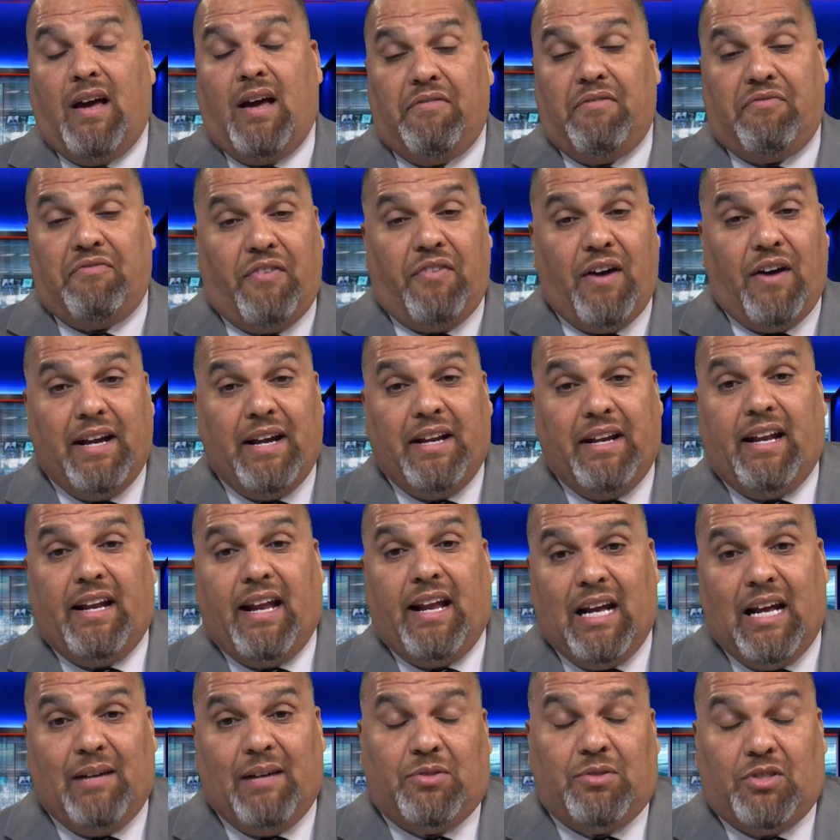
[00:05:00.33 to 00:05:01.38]
find it
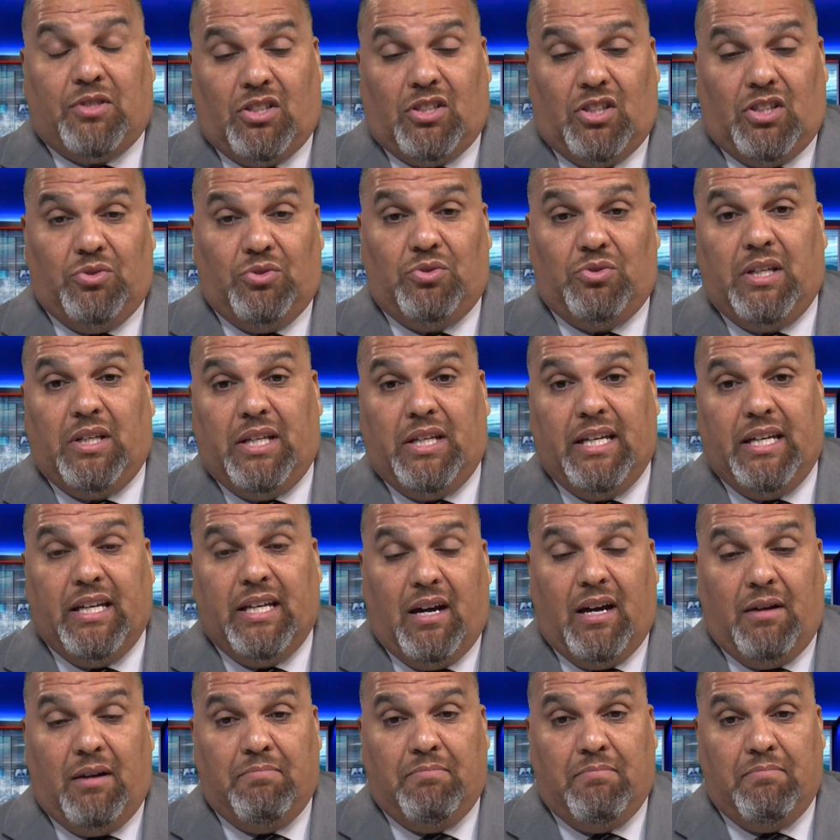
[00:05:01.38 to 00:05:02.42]
absolutely
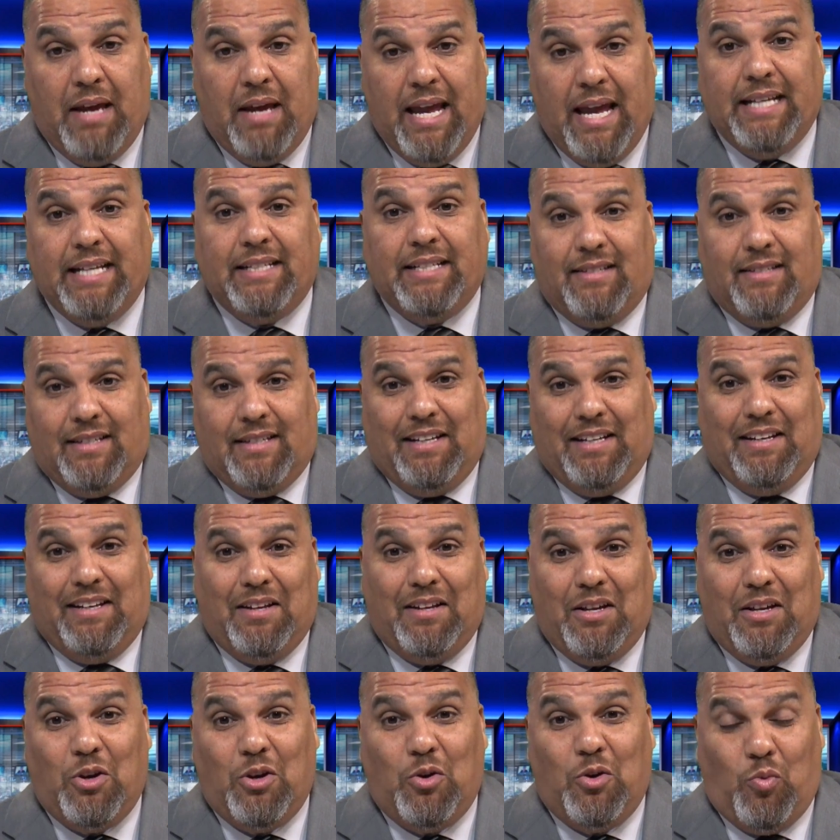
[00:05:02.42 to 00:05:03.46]
amazing
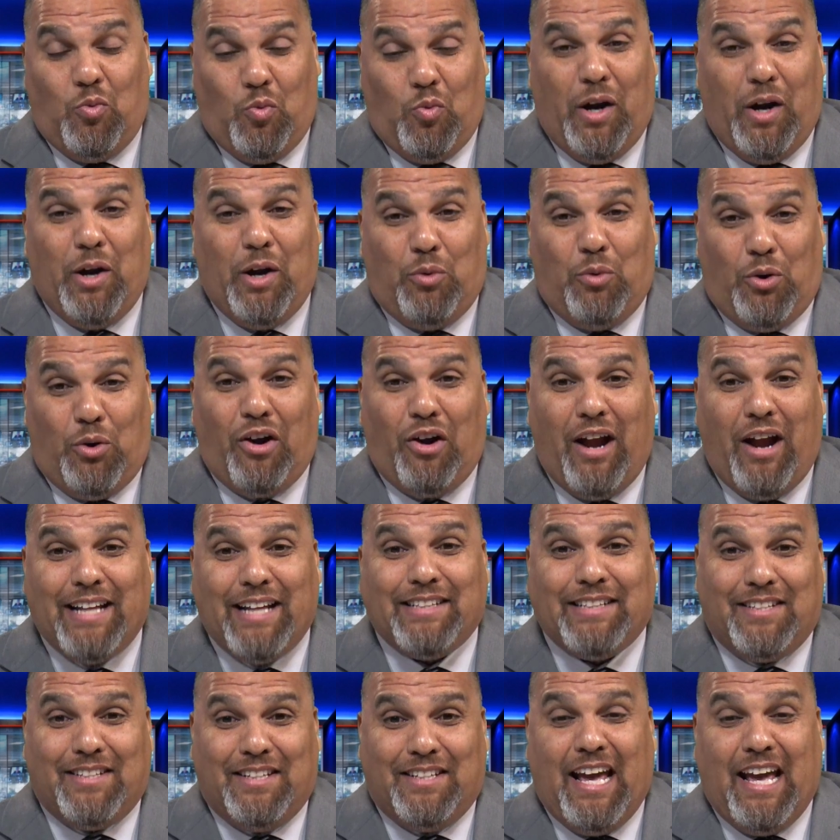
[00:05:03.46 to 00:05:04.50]
where we're
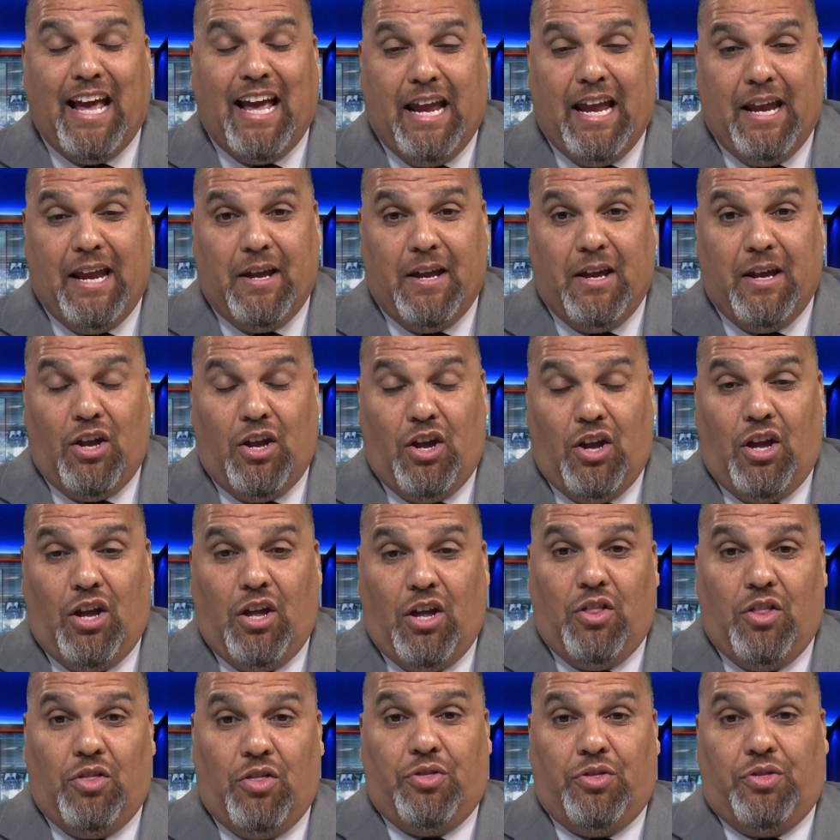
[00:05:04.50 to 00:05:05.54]
at today.
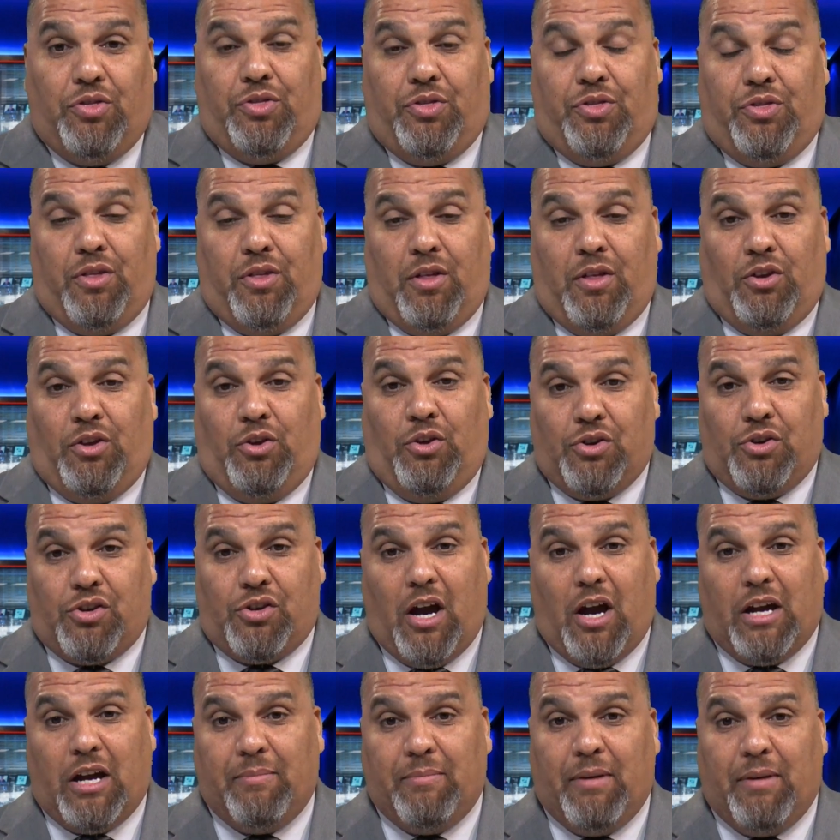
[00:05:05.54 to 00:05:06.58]
You're
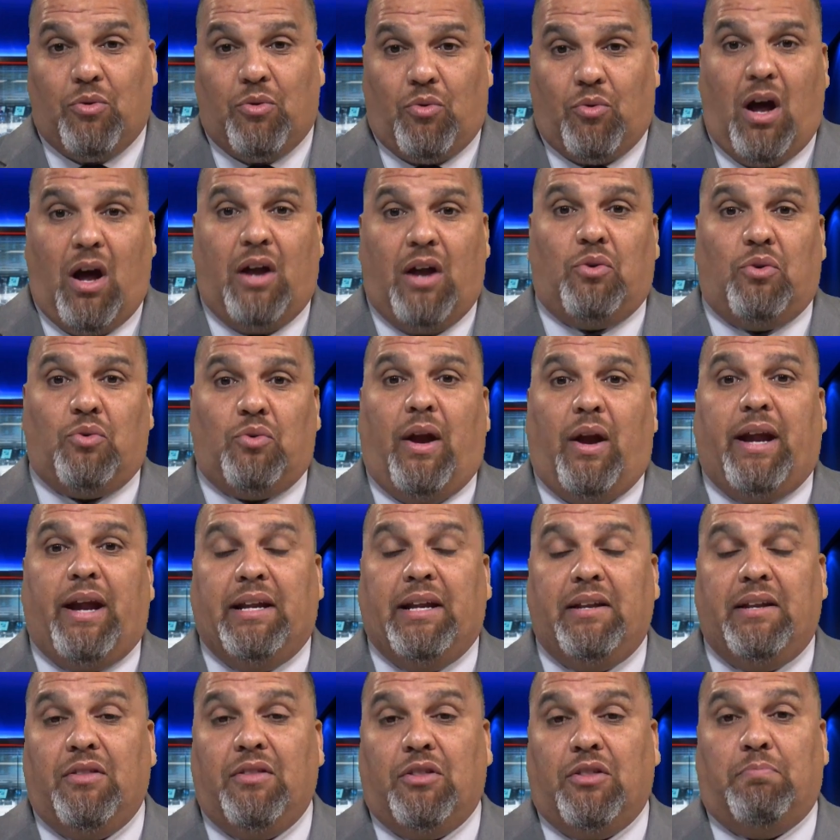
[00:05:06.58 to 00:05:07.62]
talking about Ronald
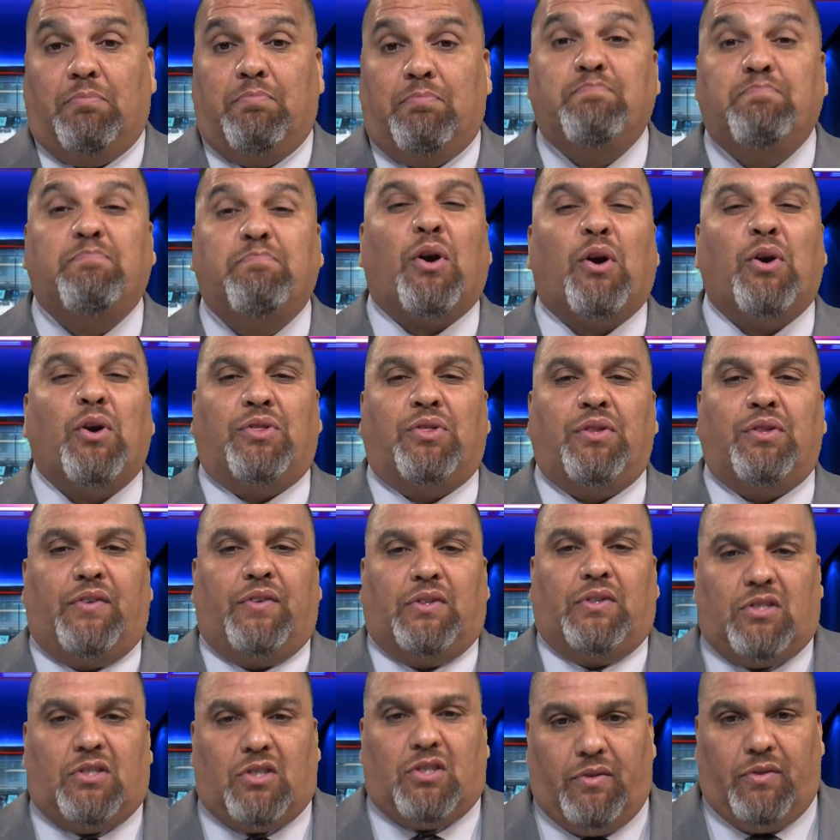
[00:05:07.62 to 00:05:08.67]
Reagan, the birth of
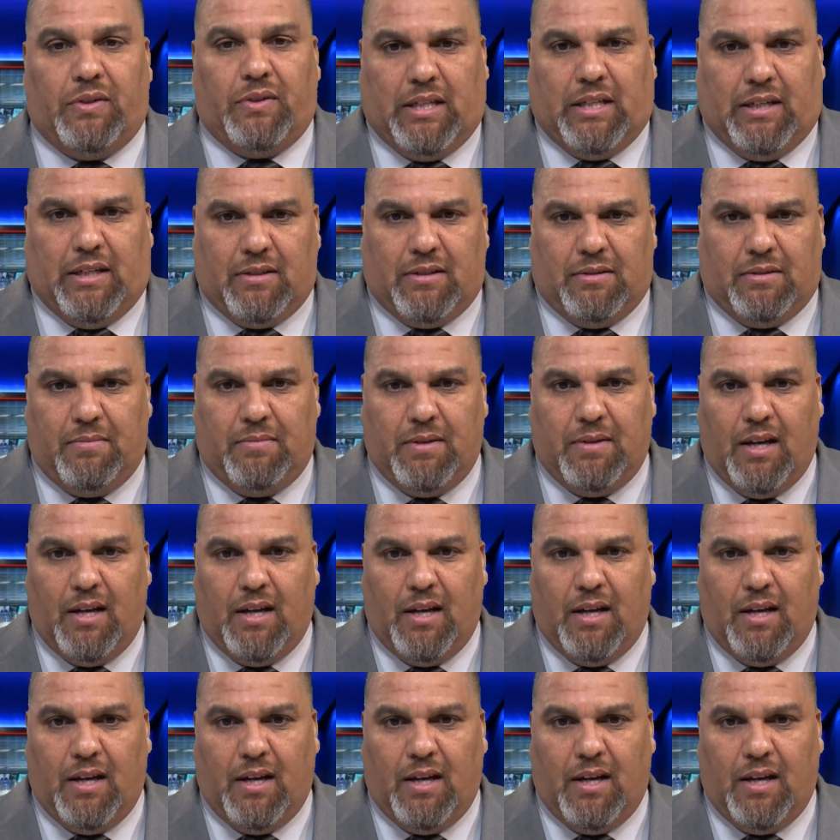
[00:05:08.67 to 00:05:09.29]
conservatism